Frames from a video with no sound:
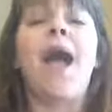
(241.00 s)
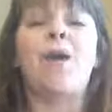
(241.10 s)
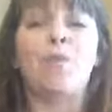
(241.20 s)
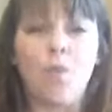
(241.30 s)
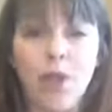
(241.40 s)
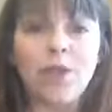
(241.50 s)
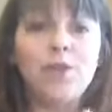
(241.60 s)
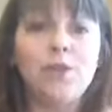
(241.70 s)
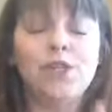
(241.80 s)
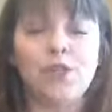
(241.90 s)
on what
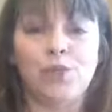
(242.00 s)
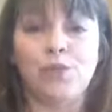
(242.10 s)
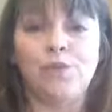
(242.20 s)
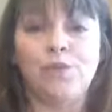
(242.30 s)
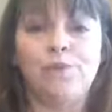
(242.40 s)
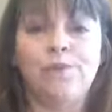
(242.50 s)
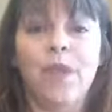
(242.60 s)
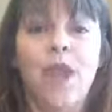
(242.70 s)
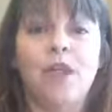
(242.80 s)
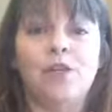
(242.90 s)
you can do
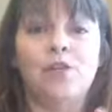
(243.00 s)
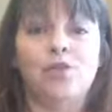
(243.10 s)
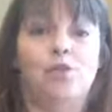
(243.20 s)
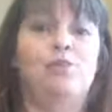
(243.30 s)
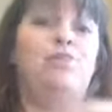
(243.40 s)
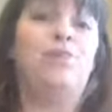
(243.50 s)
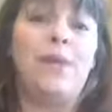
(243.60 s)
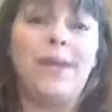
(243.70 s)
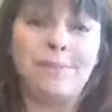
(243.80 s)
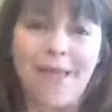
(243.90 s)
to
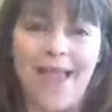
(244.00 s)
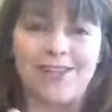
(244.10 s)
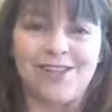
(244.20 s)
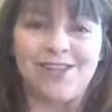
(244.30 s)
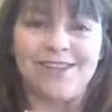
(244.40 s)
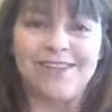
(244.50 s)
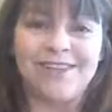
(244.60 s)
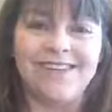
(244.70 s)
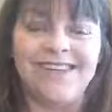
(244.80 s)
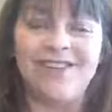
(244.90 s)
bring passion
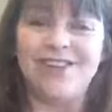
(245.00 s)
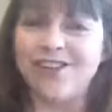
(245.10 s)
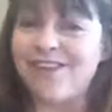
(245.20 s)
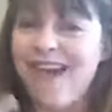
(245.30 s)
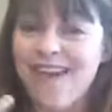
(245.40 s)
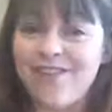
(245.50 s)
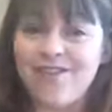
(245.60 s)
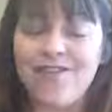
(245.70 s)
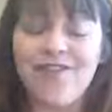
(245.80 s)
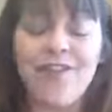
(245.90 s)
into your life.
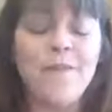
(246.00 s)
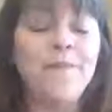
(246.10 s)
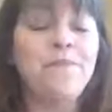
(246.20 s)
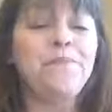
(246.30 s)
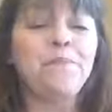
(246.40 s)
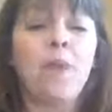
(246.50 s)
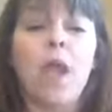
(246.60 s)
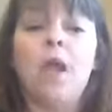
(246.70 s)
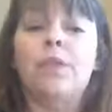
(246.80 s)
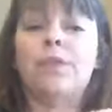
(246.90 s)

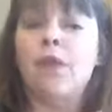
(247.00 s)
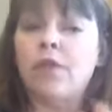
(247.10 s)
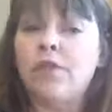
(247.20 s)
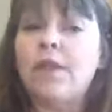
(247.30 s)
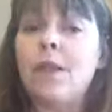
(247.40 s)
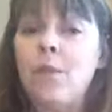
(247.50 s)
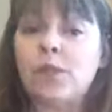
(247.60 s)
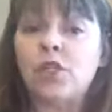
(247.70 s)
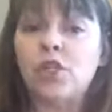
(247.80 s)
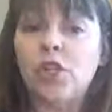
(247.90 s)
The other thing I
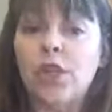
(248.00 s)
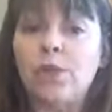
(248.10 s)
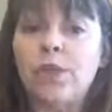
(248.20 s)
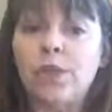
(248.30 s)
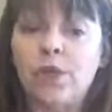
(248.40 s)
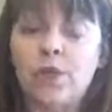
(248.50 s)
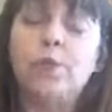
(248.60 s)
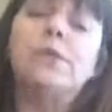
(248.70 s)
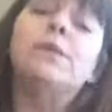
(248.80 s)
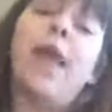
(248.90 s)
want to share with
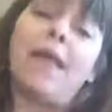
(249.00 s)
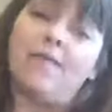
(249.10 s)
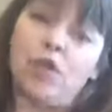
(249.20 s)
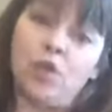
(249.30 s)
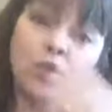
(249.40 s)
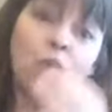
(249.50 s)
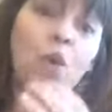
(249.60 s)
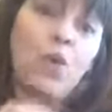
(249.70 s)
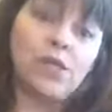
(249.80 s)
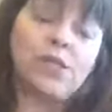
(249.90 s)
you is I have a new
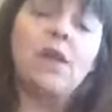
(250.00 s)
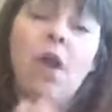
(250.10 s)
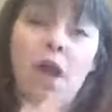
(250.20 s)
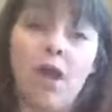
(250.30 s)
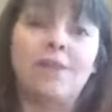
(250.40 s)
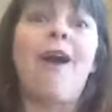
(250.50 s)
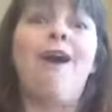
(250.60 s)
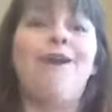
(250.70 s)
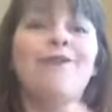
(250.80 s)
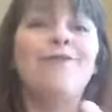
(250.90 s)
course called
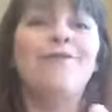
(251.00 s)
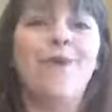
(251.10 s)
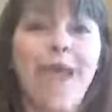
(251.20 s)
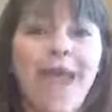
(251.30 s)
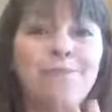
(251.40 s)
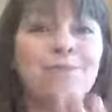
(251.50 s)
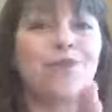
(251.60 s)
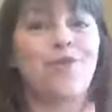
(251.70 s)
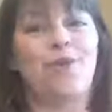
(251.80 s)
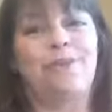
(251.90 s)
Unwrap
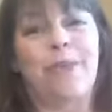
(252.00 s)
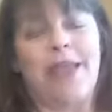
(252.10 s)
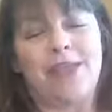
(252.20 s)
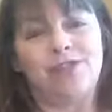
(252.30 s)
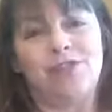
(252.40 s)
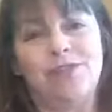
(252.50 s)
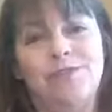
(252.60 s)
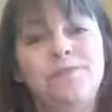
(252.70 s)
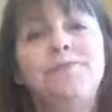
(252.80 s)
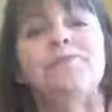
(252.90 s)
Your
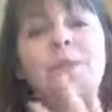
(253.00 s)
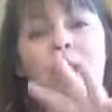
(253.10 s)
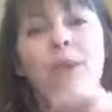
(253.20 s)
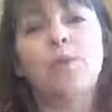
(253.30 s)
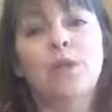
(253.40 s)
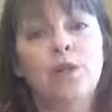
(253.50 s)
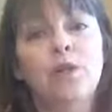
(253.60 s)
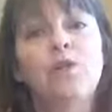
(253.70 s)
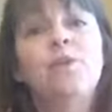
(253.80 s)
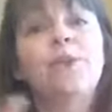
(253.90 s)
Passion. I will
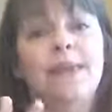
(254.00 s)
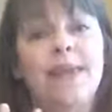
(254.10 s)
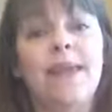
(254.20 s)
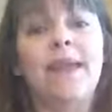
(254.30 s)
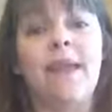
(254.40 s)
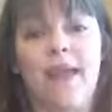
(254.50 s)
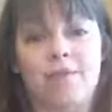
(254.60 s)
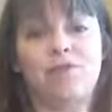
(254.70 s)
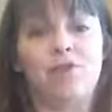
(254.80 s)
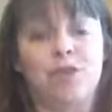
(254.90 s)
include the link
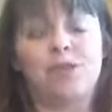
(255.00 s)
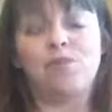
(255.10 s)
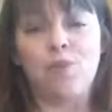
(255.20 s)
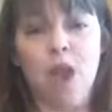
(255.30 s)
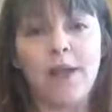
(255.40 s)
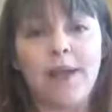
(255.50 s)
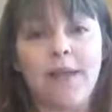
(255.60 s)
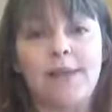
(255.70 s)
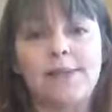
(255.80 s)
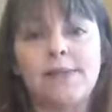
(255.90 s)
after this
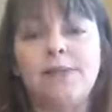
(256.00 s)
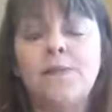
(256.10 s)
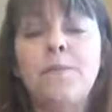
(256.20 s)
broadcast.